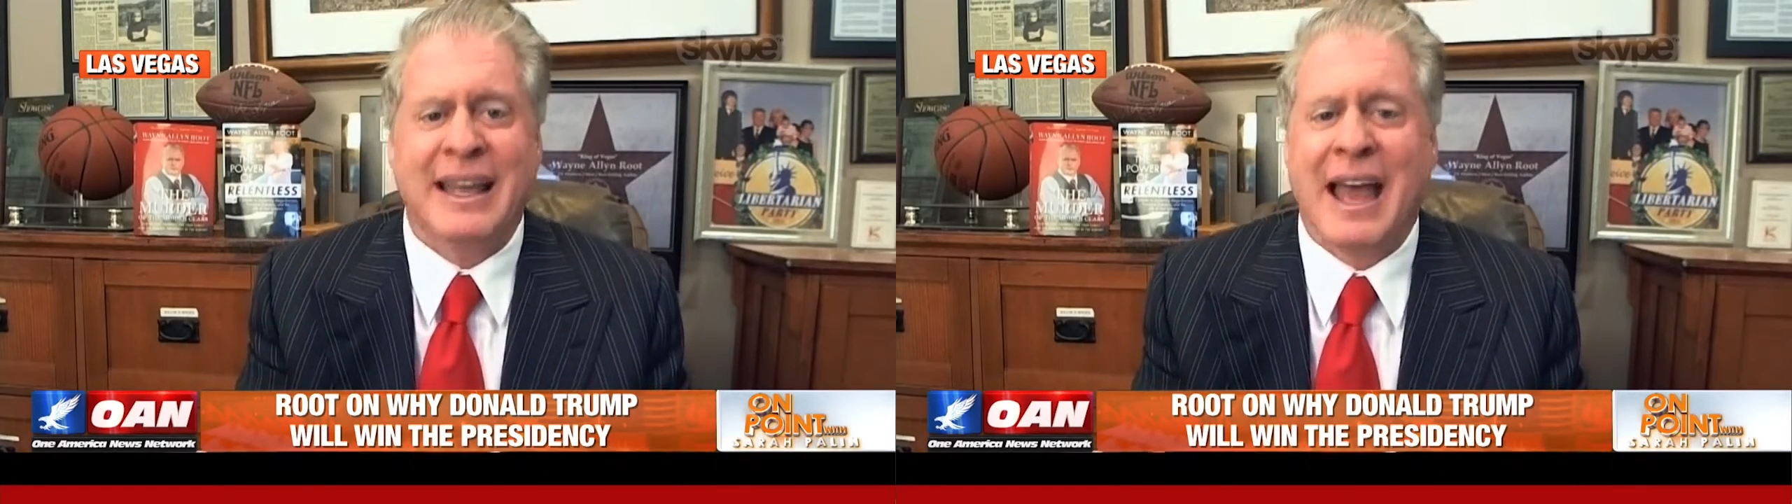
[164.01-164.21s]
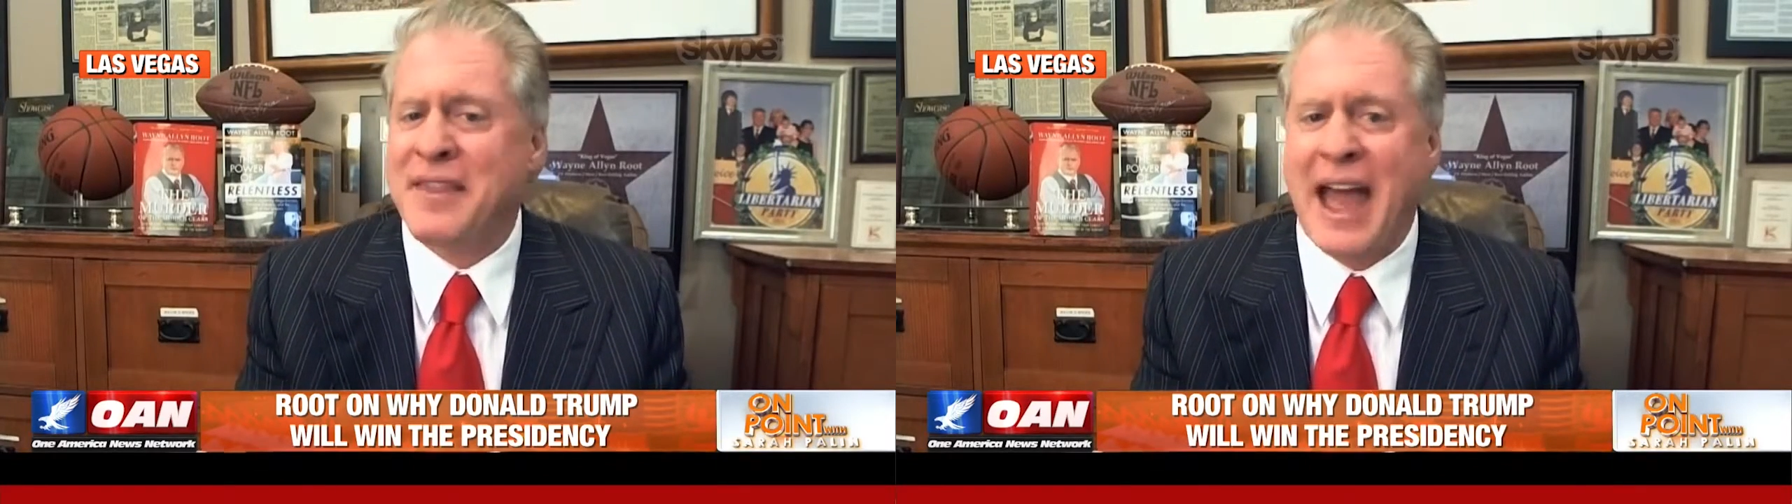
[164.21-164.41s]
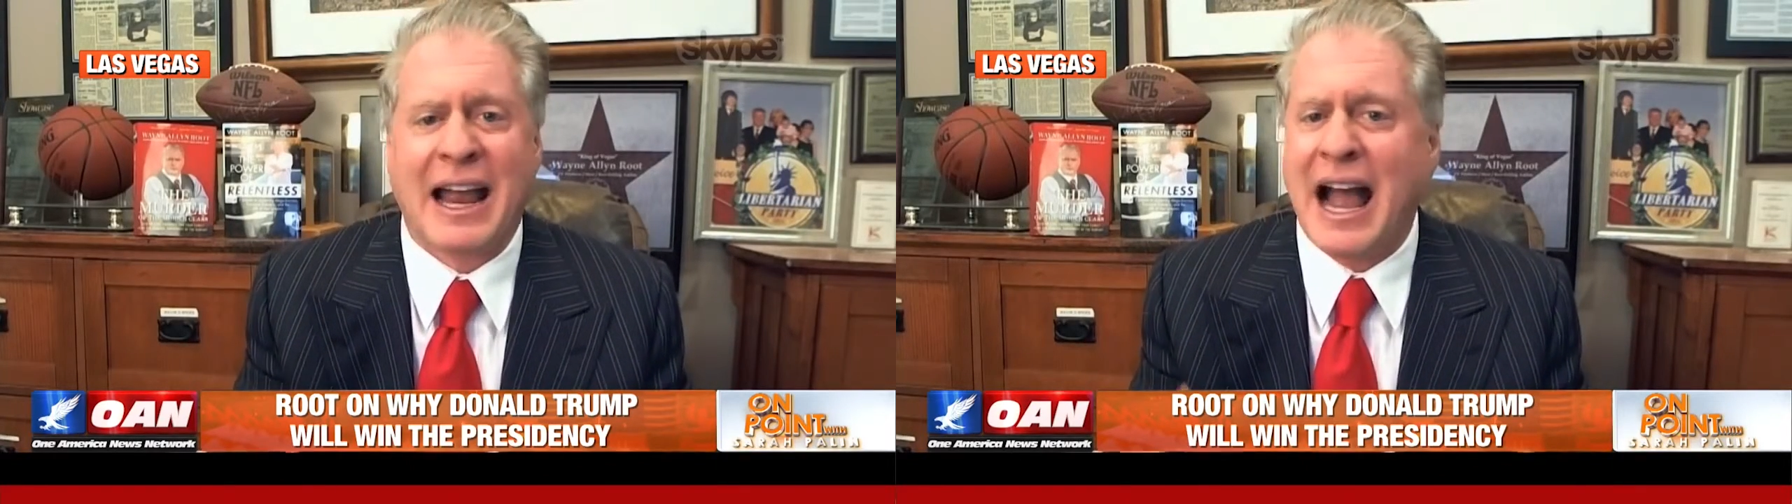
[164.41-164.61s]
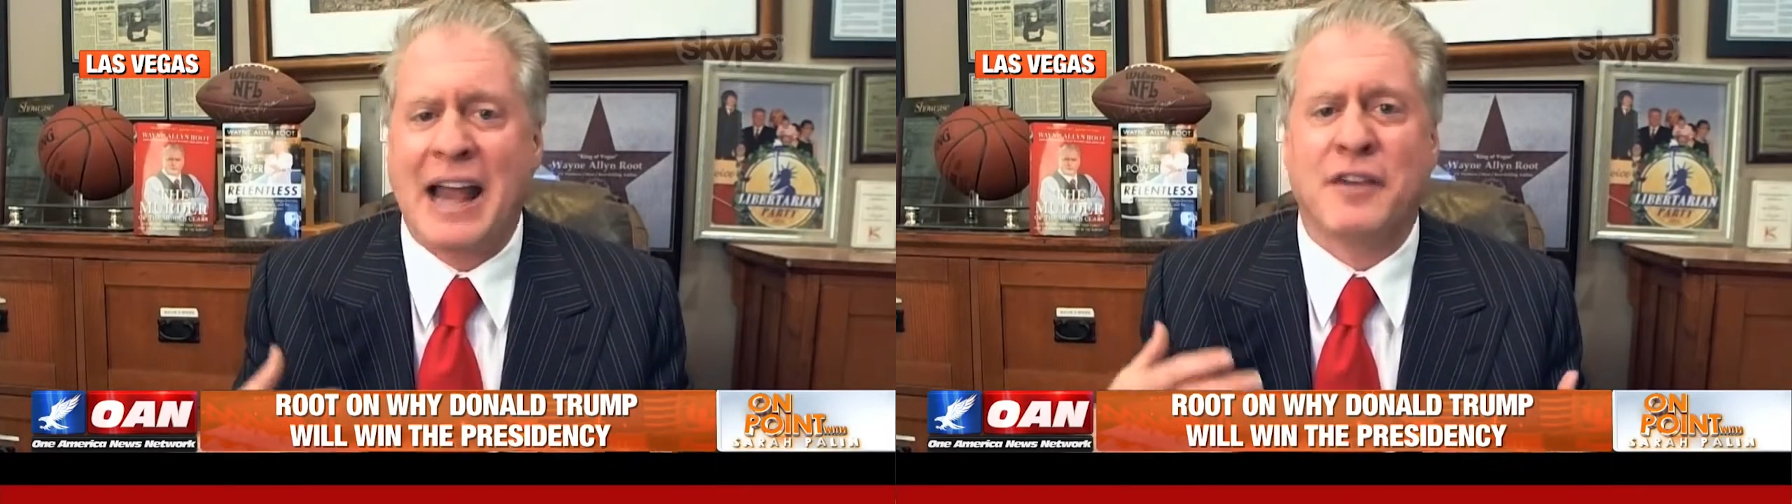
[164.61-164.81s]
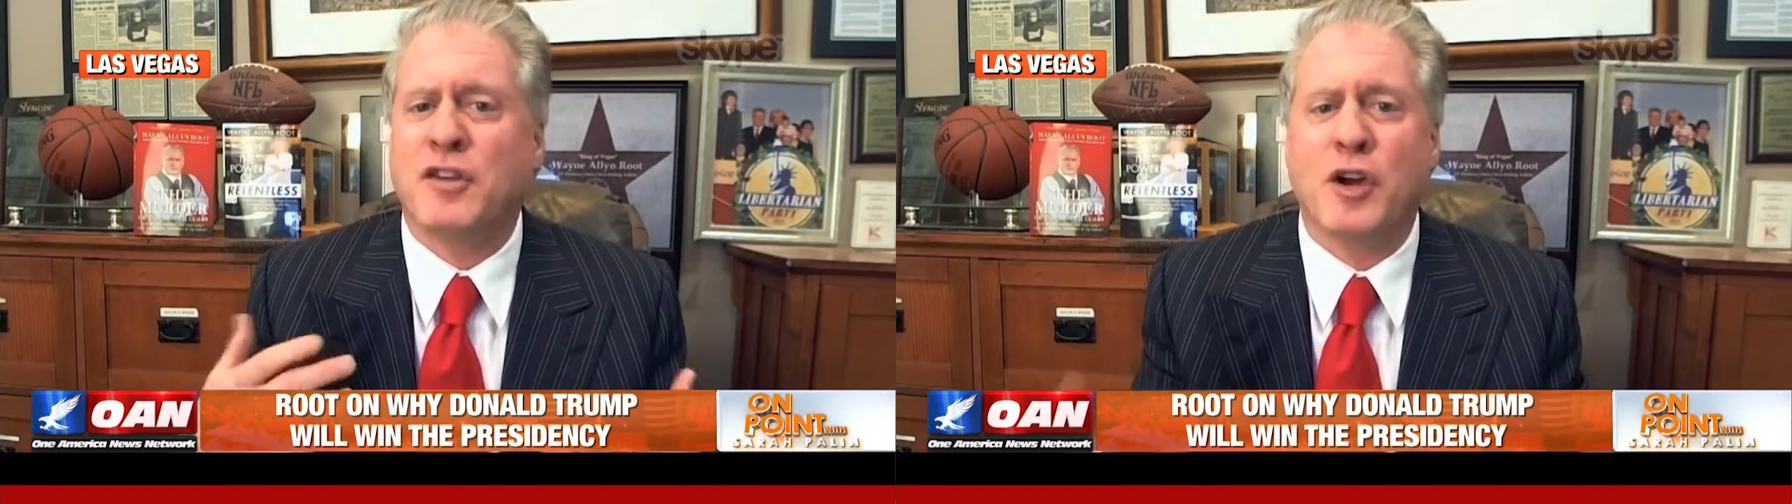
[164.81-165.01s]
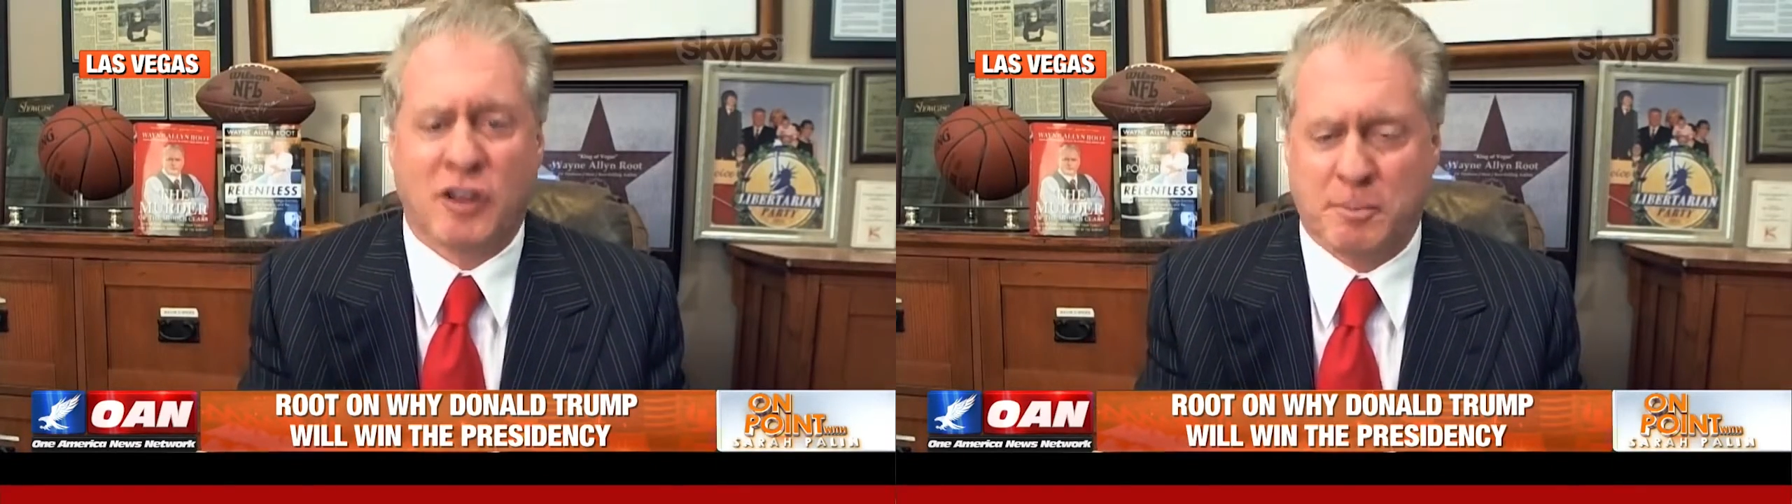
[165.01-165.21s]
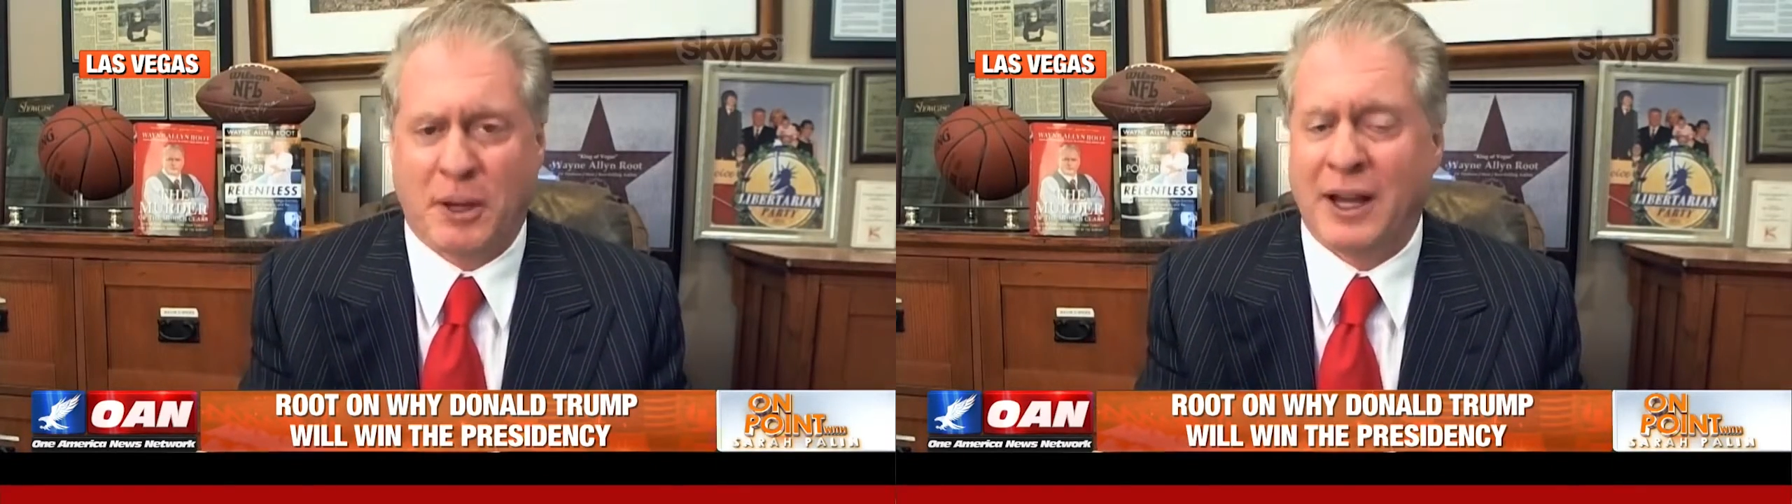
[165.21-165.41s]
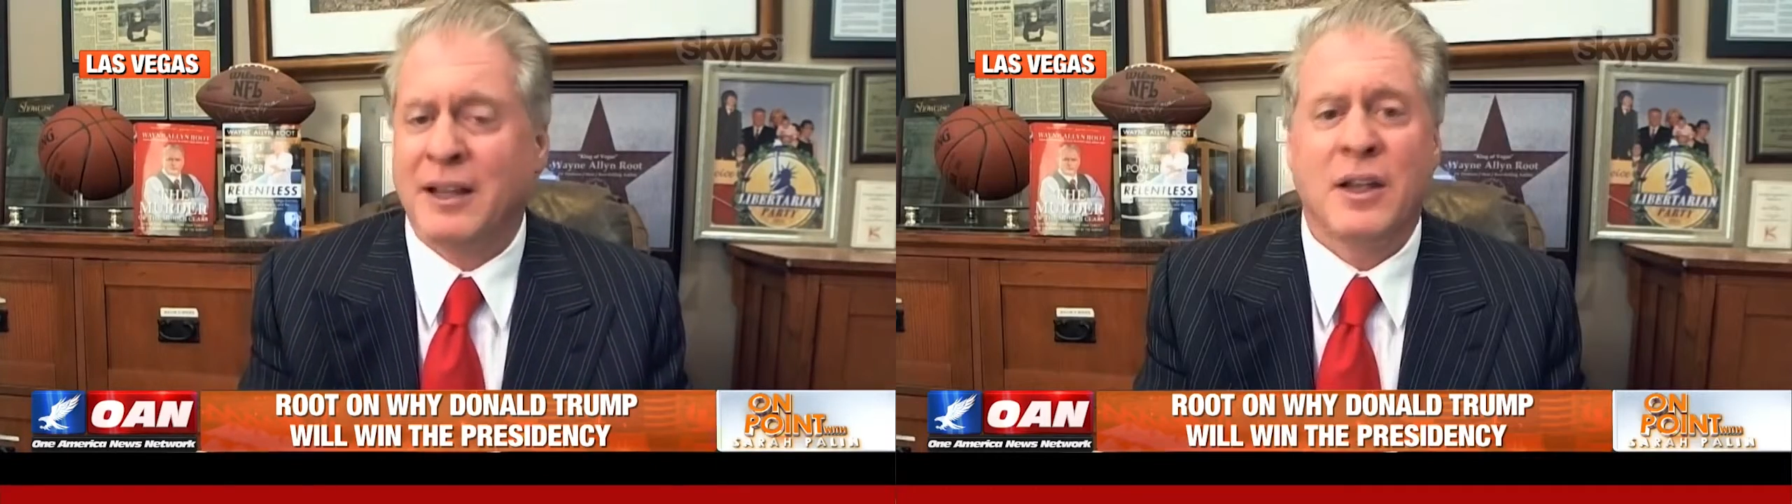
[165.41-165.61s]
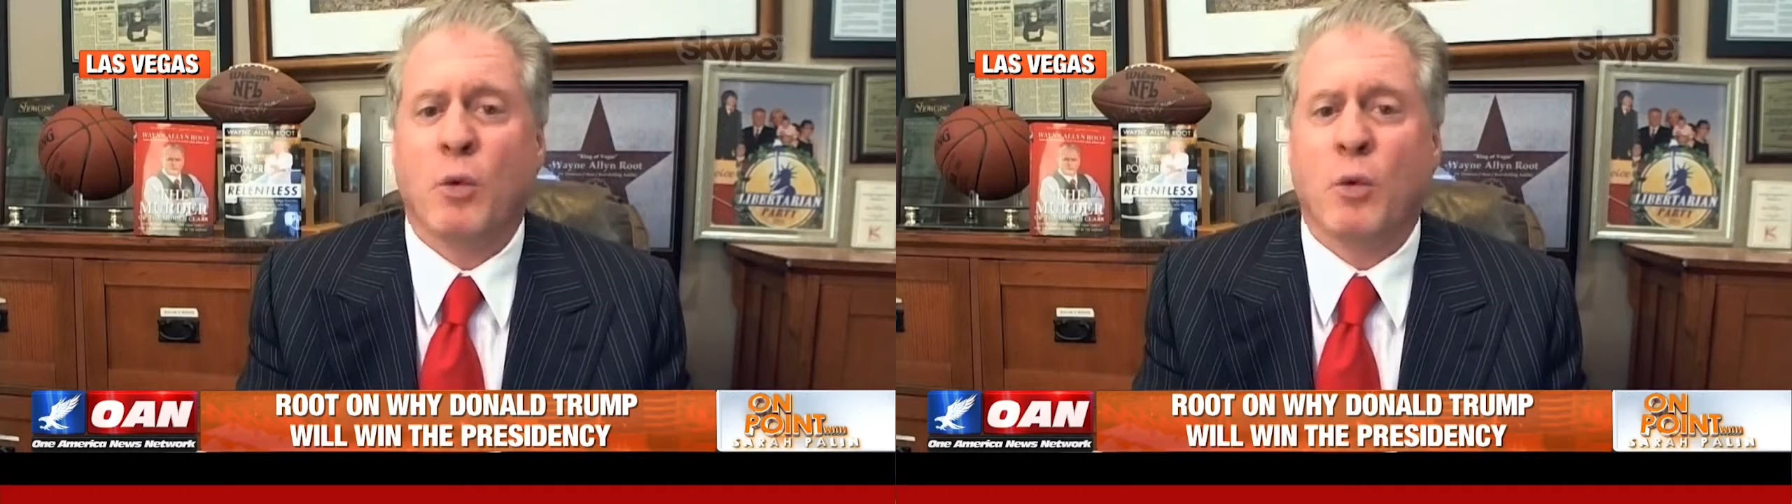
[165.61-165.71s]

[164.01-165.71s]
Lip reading: and that kind of chutzpah